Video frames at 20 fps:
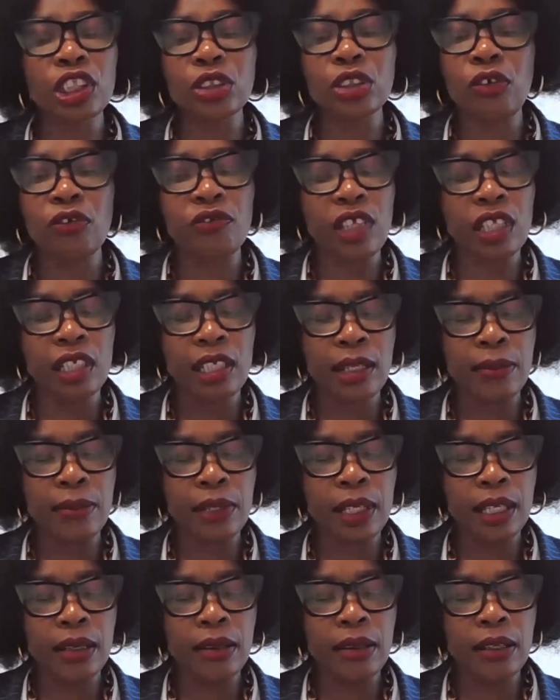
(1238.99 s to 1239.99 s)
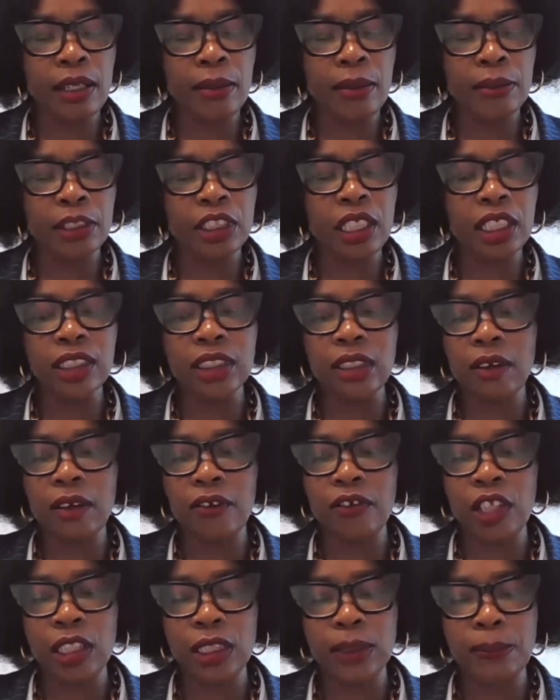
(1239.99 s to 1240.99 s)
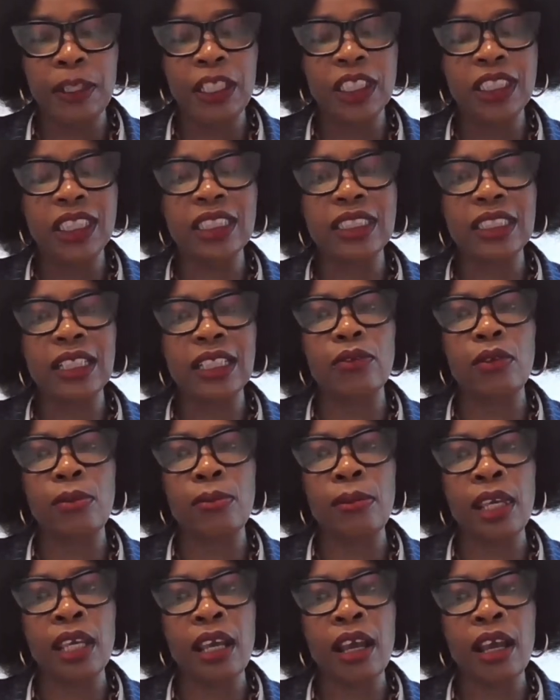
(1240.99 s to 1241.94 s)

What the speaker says: just of the limitation of the spaces that we may